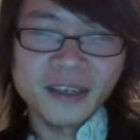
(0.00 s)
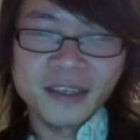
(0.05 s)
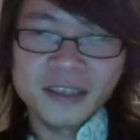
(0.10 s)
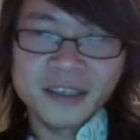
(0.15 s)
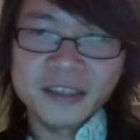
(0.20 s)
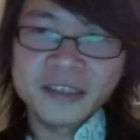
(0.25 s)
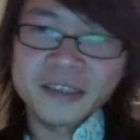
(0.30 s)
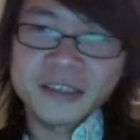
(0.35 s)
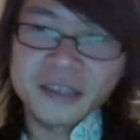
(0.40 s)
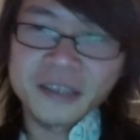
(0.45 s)

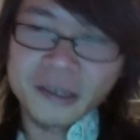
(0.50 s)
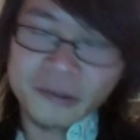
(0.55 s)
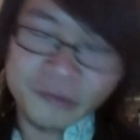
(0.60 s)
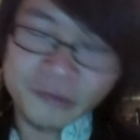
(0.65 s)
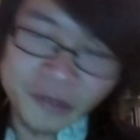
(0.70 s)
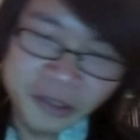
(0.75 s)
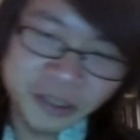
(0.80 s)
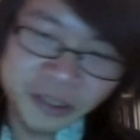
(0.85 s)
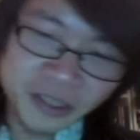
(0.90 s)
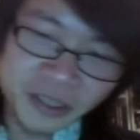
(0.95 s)
It, uh,
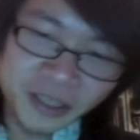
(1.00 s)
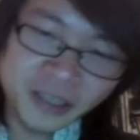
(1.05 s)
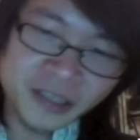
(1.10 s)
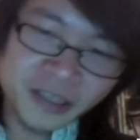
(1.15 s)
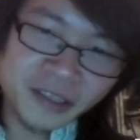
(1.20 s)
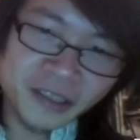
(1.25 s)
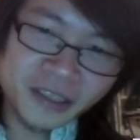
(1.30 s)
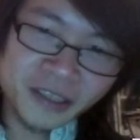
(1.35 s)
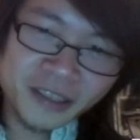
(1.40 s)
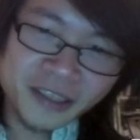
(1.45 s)
firstly, it,
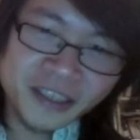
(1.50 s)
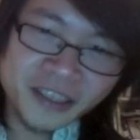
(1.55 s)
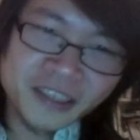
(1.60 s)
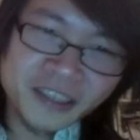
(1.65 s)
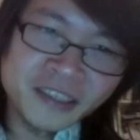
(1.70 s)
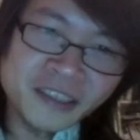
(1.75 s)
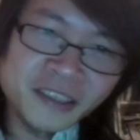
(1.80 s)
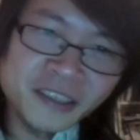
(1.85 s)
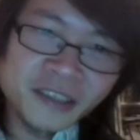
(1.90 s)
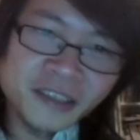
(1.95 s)
it
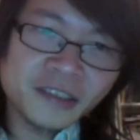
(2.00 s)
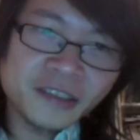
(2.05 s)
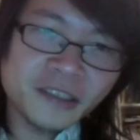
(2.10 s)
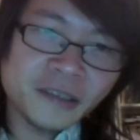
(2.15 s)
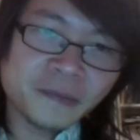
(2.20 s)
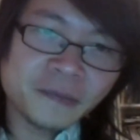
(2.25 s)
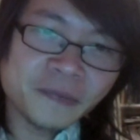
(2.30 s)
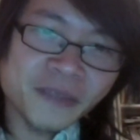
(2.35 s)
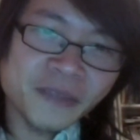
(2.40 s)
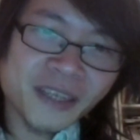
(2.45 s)
needs
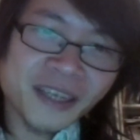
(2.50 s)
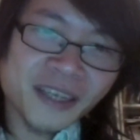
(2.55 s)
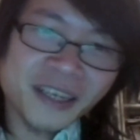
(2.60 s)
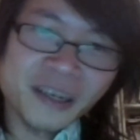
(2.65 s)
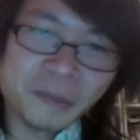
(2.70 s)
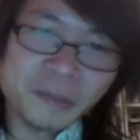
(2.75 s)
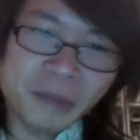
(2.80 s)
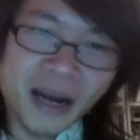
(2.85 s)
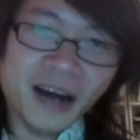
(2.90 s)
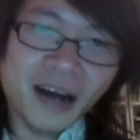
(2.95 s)

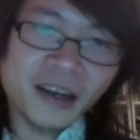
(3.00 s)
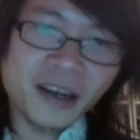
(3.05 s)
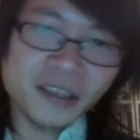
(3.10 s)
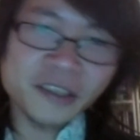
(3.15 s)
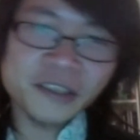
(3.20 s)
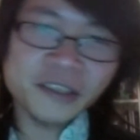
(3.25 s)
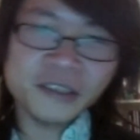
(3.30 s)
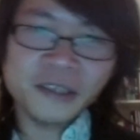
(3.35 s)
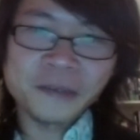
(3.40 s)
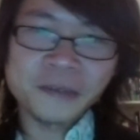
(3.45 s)
a
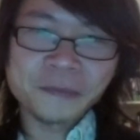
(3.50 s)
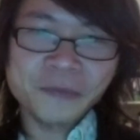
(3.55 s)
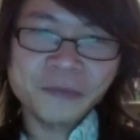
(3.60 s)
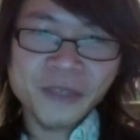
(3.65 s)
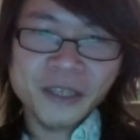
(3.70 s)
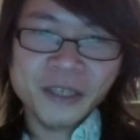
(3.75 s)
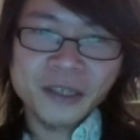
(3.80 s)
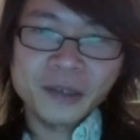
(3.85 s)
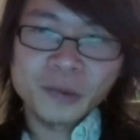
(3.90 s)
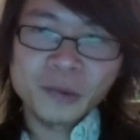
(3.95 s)
past
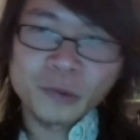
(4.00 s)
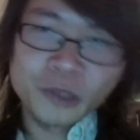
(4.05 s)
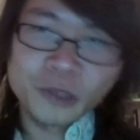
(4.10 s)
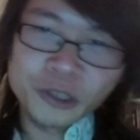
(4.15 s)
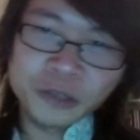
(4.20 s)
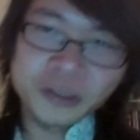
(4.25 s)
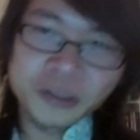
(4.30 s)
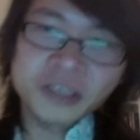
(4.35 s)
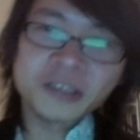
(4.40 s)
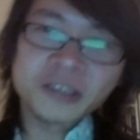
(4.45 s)

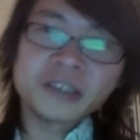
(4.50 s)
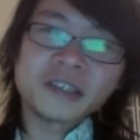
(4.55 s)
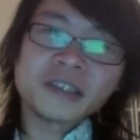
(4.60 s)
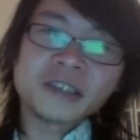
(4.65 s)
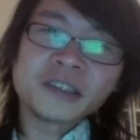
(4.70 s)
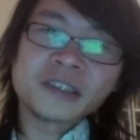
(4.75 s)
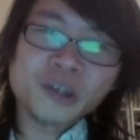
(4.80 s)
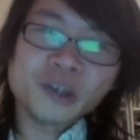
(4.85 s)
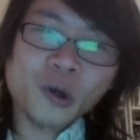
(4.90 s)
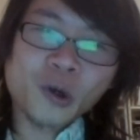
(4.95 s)
which is,
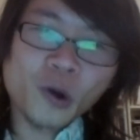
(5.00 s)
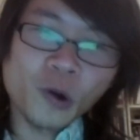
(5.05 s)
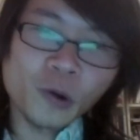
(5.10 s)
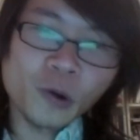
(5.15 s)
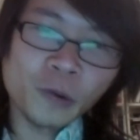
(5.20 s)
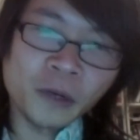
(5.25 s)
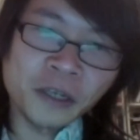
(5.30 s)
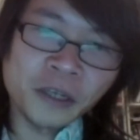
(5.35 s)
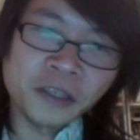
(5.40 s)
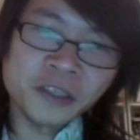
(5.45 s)
is
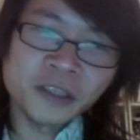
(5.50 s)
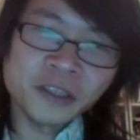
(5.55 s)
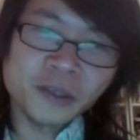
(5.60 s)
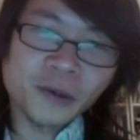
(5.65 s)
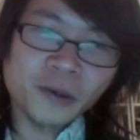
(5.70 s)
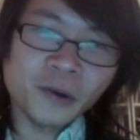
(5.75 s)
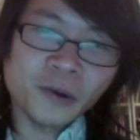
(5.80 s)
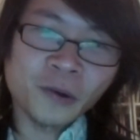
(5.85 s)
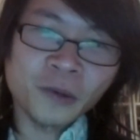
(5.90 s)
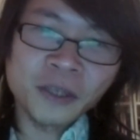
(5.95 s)
always
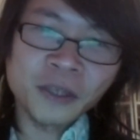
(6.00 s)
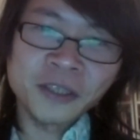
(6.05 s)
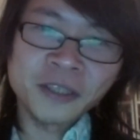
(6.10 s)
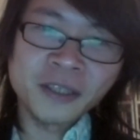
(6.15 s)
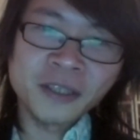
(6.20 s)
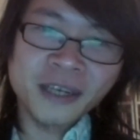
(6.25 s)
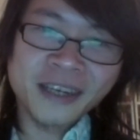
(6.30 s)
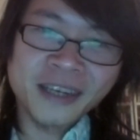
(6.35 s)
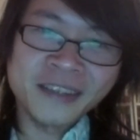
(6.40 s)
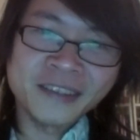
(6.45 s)

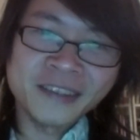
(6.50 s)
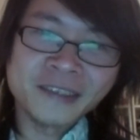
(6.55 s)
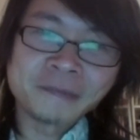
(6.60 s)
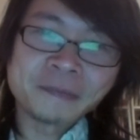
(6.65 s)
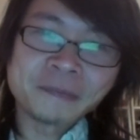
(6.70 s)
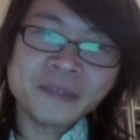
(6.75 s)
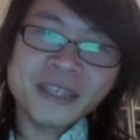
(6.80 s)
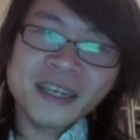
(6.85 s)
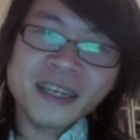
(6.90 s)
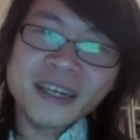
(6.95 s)
already an
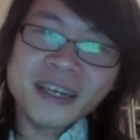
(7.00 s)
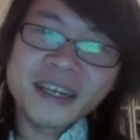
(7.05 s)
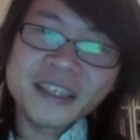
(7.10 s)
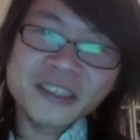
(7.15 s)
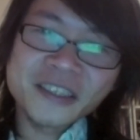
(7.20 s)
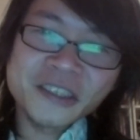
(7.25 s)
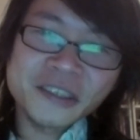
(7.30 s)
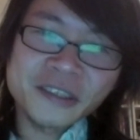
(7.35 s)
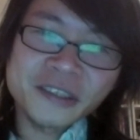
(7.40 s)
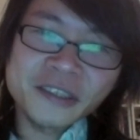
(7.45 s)

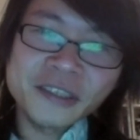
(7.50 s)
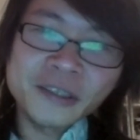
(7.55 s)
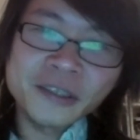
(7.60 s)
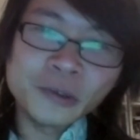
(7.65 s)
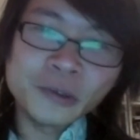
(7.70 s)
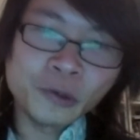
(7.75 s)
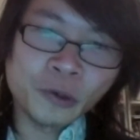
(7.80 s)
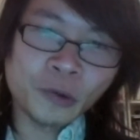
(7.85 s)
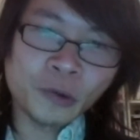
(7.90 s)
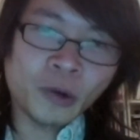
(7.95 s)

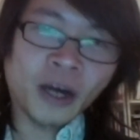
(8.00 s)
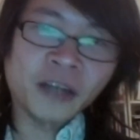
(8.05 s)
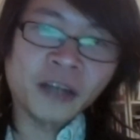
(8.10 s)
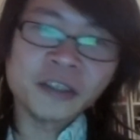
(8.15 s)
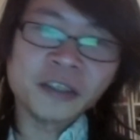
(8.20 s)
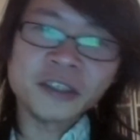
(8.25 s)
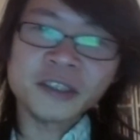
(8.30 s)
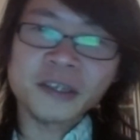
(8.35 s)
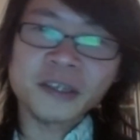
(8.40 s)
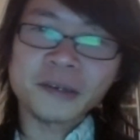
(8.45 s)

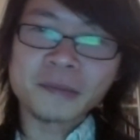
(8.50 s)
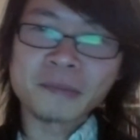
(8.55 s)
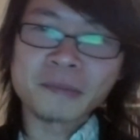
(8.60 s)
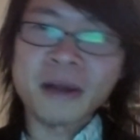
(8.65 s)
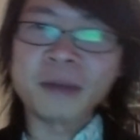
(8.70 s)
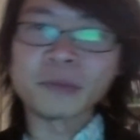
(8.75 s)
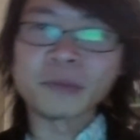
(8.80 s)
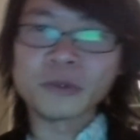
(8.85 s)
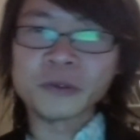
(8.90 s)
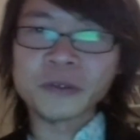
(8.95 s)
exteriorized
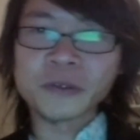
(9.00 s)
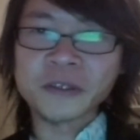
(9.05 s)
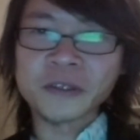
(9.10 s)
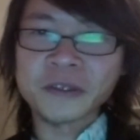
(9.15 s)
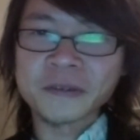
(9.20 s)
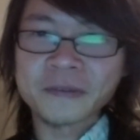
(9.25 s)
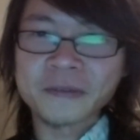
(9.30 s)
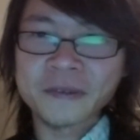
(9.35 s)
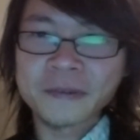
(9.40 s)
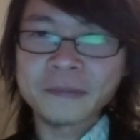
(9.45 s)
memory.
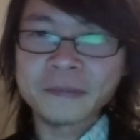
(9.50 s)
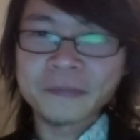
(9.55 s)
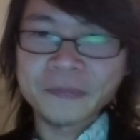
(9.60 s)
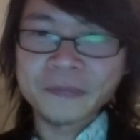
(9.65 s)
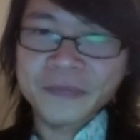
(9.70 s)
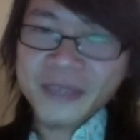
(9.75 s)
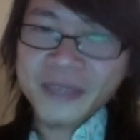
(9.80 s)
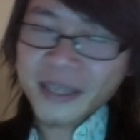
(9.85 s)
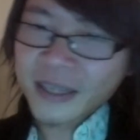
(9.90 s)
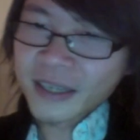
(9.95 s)

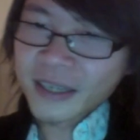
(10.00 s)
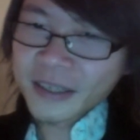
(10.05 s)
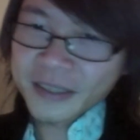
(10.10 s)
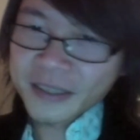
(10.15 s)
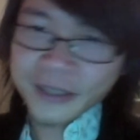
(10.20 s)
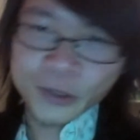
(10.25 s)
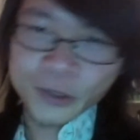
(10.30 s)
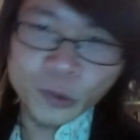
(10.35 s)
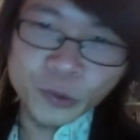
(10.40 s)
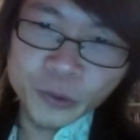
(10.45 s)
Mm they
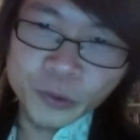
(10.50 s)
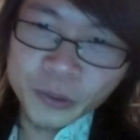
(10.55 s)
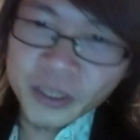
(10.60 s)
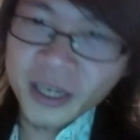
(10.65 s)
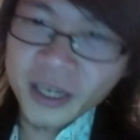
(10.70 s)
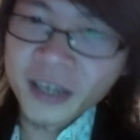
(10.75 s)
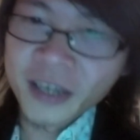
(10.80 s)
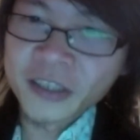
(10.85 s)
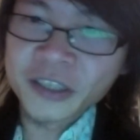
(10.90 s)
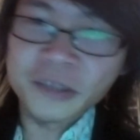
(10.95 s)

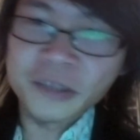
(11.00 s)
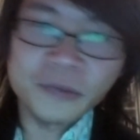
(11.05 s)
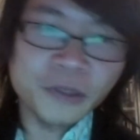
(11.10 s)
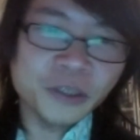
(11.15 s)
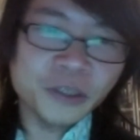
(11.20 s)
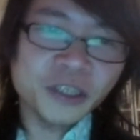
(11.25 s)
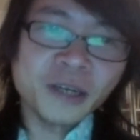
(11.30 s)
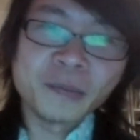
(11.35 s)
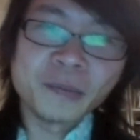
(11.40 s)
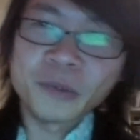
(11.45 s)
concretize, for
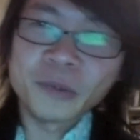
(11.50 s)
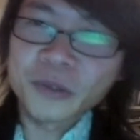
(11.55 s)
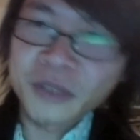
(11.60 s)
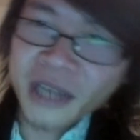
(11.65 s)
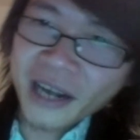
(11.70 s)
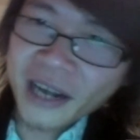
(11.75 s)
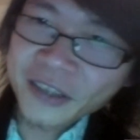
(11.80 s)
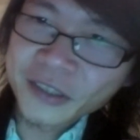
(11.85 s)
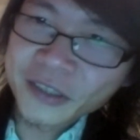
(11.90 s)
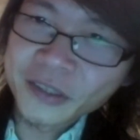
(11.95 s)
example, in
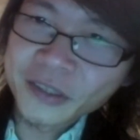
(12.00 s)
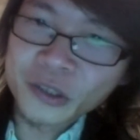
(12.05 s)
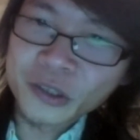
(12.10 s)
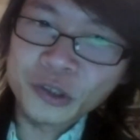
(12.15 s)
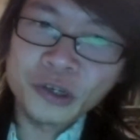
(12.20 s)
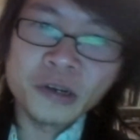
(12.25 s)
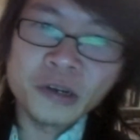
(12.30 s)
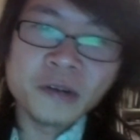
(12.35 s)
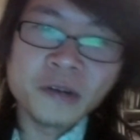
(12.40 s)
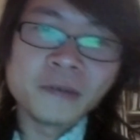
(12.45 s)

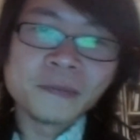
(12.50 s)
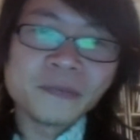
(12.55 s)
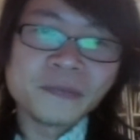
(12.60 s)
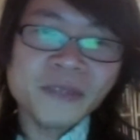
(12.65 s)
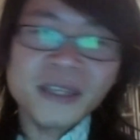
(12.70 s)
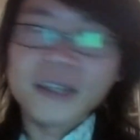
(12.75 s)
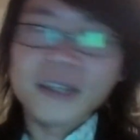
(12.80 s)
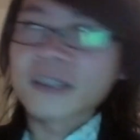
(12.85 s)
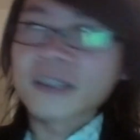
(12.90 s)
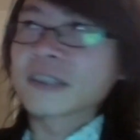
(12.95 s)
architecture,
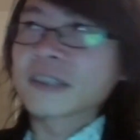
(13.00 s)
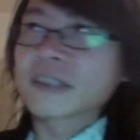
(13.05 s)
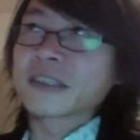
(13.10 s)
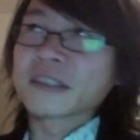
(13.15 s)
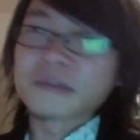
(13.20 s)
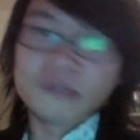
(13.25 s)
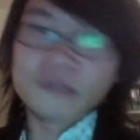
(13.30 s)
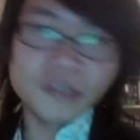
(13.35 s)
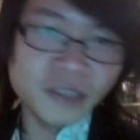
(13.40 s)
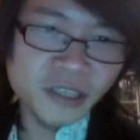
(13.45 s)
in
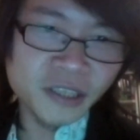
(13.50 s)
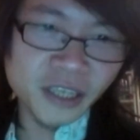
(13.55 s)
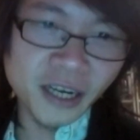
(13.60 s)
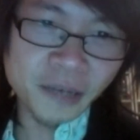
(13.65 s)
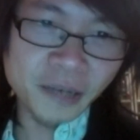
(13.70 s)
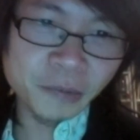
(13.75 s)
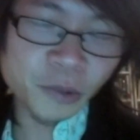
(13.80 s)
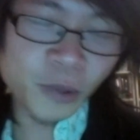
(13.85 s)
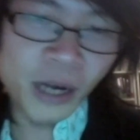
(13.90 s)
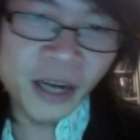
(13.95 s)
different
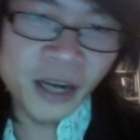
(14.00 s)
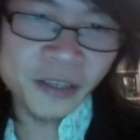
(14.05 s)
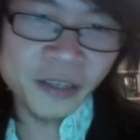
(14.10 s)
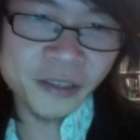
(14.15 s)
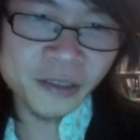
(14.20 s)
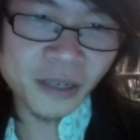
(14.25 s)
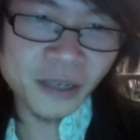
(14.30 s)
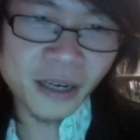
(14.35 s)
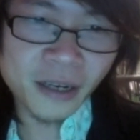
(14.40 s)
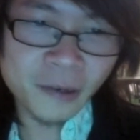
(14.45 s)
types of,
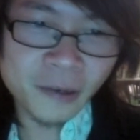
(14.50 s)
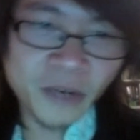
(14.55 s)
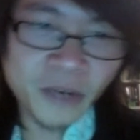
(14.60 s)
art, of